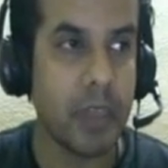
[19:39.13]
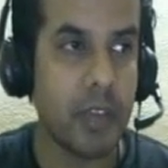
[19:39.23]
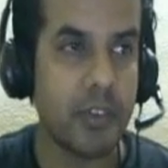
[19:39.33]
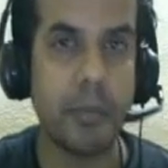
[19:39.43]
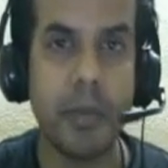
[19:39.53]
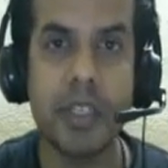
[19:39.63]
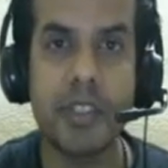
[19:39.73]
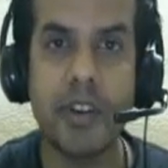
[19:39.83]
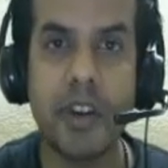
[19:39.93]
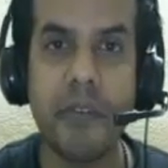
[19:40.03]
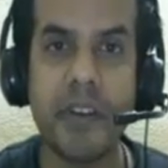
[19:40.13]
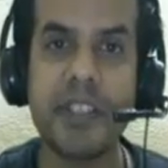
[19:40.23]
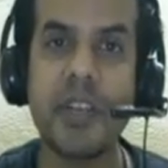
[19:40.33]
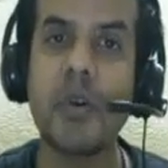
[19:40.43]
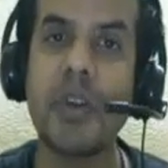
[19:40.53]
So I'm pretty sure if it is
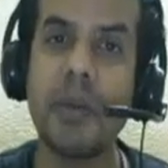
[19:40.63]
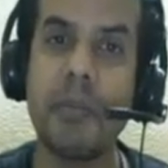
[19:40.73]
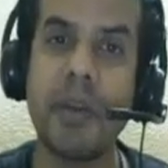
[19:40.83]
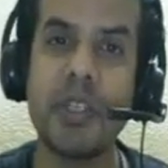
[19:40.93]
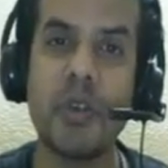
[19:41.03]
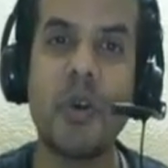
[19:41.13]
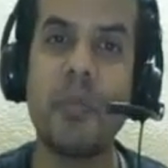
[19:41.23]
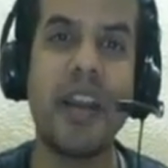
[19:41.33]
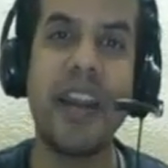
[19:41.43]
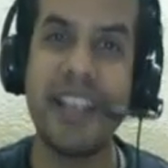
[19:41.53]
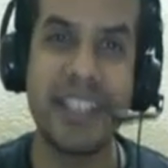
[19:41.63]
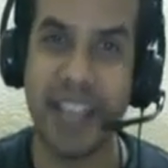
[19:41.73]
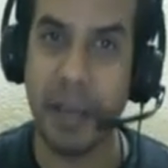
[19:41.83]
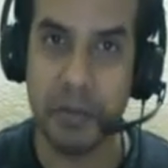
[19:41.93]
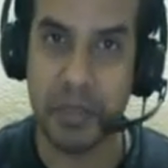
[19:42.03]
a Nokia page, you won't be writing
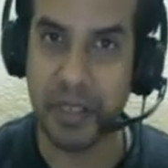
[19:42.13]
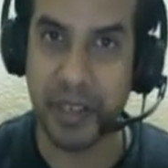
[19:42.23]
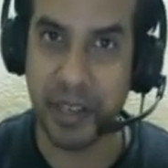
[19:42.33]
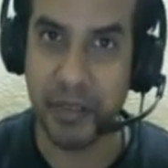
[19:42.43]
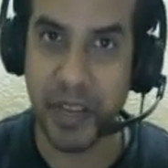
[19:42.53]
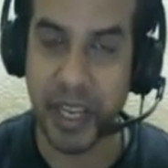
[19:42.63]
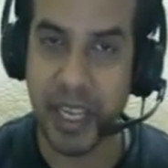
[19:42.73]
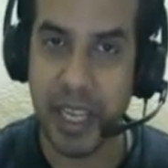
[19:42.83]
Samsung anywhere.